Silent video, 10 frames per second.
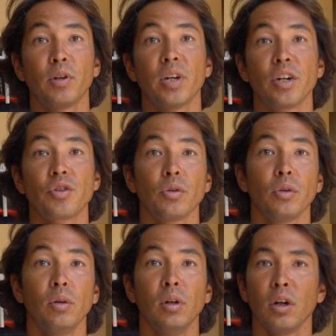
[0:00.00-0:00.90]

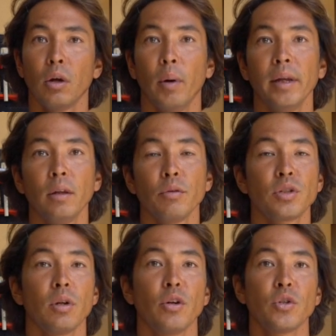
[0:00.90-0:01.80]
potential, quite low
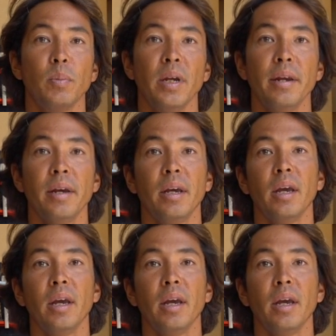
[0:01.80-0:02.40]
stall speed,